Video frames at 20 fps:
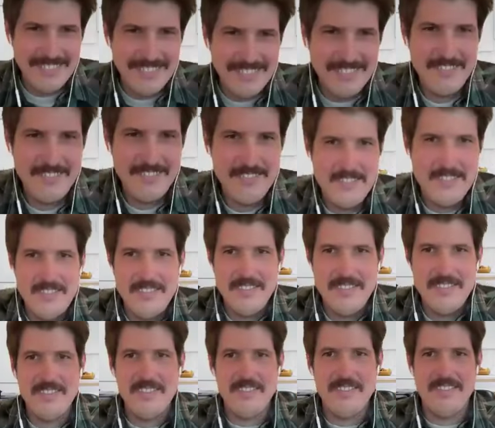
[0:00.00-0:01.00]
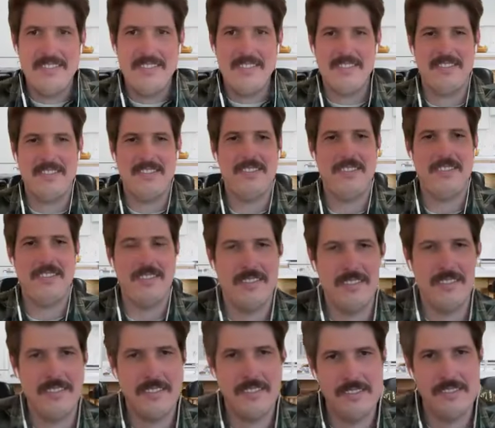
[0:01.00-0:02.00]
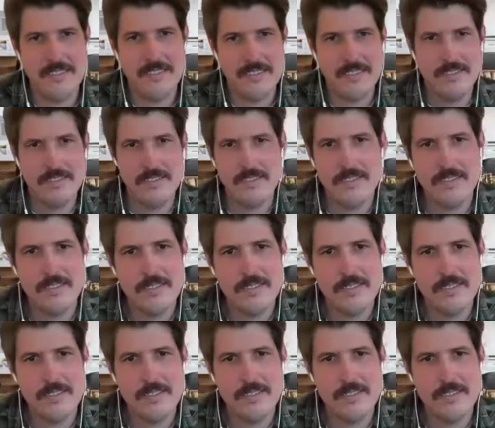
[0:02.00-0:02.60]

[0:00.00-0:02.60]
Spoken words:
Whether it's only a remodeling, the